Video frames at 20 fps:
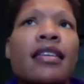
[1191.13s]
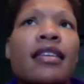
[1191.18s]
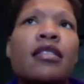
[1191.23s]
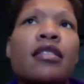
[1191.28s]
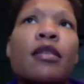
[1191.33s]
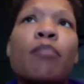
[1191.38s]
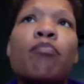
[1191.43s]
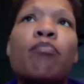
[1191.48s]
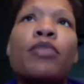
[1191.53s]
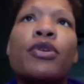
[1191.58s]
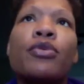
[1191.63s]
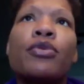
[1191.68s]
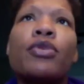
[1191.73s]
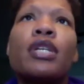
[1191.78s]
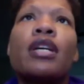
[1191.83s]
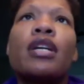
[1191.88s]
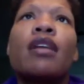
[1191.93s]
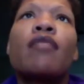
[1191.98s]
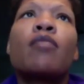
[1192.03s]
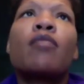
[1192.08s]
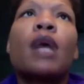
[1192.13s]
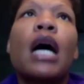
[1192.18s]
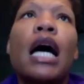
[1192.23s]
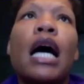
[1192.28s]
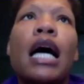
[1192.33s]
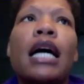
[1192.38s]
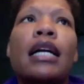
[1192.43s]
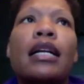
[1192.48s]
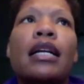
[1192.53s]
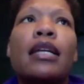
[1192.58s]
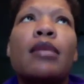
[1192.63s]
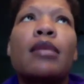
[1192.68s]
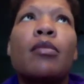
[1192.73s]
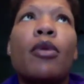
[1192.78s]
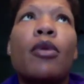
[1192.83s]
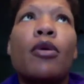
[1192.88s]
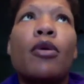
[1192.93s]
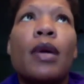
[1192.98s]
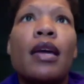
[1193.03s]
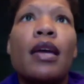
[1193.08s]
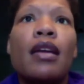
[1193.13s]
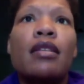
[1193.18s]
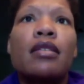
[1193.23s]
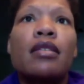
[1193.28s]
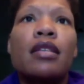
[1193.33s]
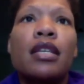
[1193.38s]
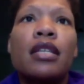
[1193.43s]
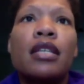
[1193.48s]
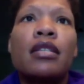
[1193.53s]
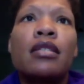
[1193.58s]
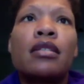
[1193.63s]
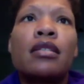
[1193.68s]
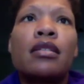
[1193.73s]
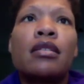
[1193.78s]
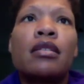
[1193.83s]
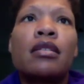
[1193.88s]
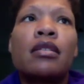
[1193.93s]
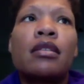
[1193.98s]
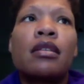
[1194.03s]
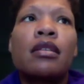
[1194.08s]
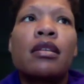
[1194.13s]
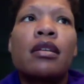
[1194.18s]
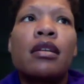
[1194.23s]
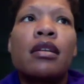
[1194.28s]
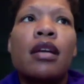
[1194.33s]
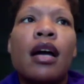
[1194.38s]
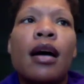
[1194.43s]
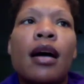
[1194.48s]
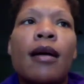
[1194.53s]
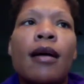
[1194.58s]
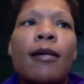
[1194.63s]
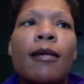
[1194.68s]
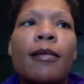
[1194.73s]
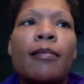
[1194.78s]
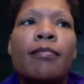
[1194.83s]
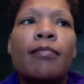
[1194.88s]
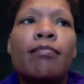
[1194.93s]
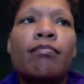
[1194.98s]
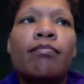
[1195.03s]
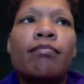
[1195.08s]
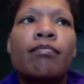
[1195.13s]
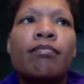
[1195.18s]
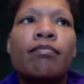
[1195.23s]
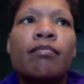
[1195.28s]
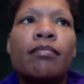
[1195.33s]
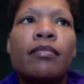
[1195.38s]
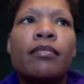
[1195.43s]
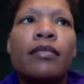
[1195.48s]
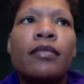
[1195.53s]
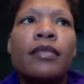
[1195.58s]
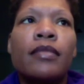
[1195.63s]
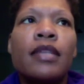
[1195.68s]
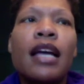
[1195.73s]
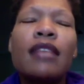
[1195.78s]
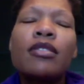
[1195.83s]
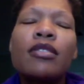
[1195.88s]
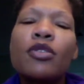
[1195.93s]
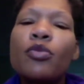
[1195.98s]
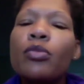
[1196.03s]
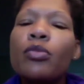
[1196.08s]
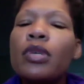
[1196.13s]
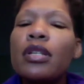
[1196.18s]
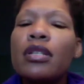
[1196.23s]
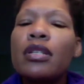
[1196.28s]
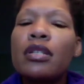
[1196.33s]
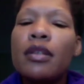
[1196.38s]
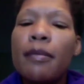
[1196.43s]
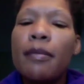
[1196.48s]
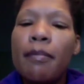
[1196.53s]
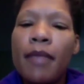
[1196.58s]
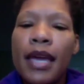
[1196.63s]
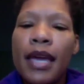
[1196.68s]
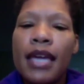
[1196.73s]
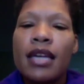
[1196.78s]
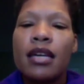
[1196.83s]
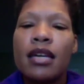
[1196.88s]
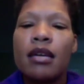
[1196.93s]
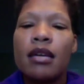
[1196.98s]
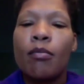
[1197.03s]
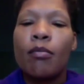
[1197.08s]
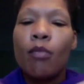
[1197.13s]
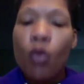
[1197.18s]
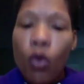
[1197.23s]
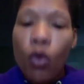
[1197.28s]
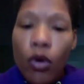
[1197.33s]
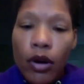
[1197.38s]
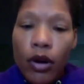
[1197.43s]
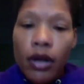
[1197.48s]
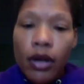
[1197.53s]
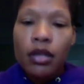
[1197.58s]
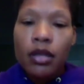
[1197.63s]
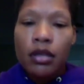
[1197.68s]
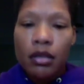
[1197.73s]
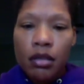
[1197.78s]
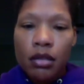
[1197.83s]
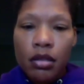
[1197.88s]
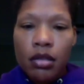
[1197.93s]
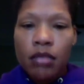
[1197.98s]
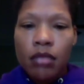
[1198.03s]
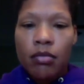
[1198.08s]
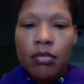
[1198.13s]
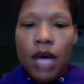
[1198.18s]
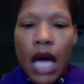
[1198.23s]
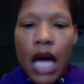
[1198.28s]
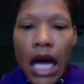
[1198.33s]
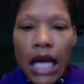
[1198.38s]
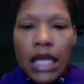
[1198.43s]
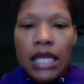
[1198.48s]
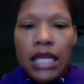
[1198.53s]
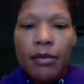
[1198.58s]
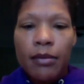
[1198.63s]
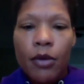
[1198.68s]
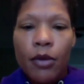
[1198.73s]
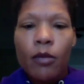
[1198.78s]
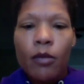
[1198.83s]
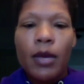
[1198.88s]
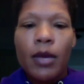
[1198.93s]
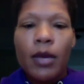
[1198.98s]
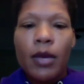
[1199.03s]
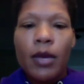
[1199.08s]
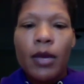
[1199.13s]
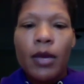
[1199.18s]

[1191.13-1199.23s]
the beauty of Mahogany Mermaids is um, not so much to make more Mahogany Mermaids,